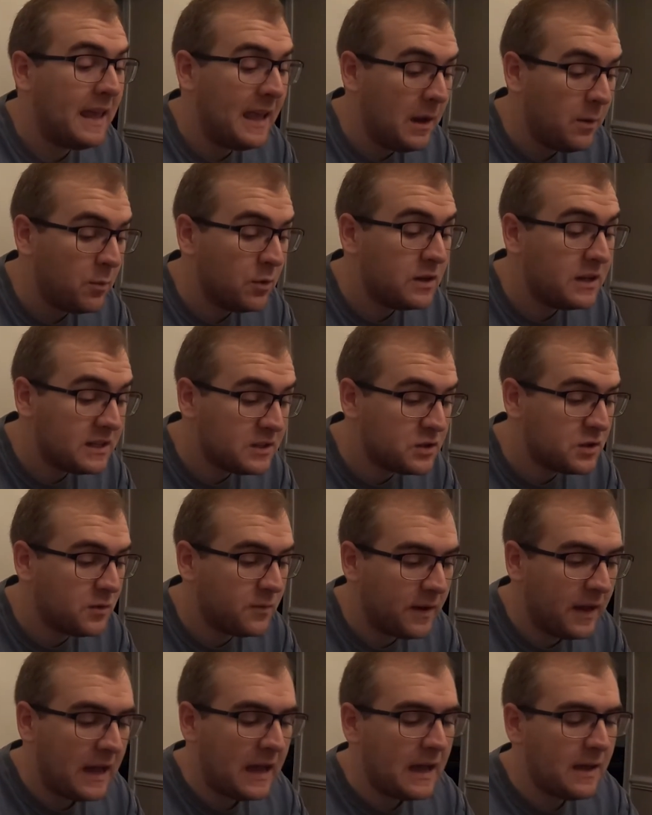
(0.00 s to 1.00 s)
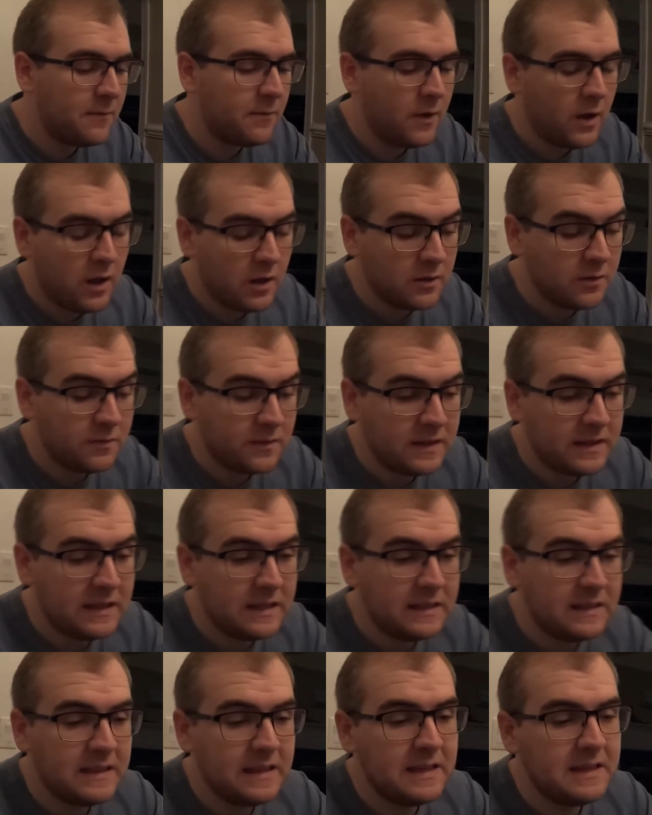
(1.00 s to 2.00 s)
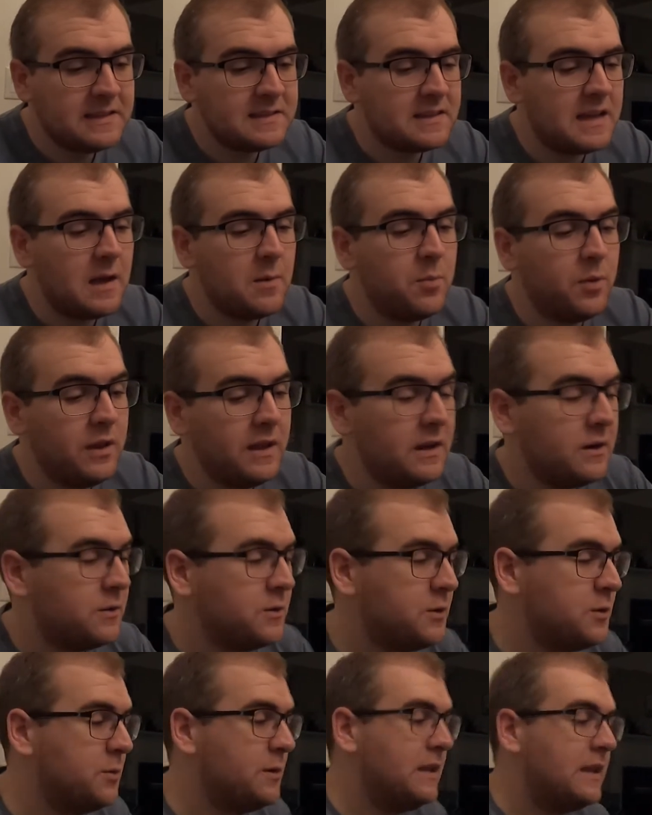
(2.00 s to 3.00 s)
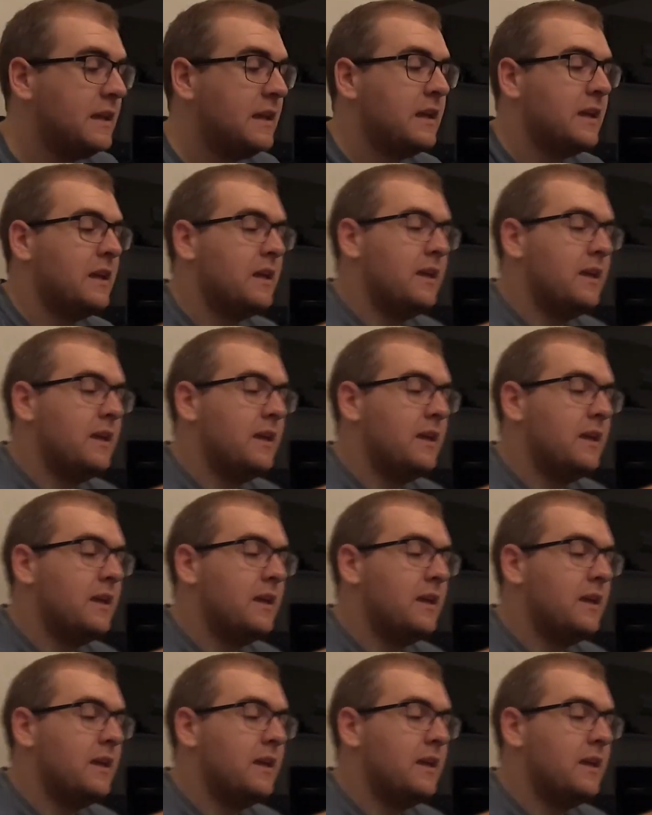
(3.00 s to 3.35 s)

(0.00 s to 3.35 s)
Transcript: camera did survive all of these things I plan on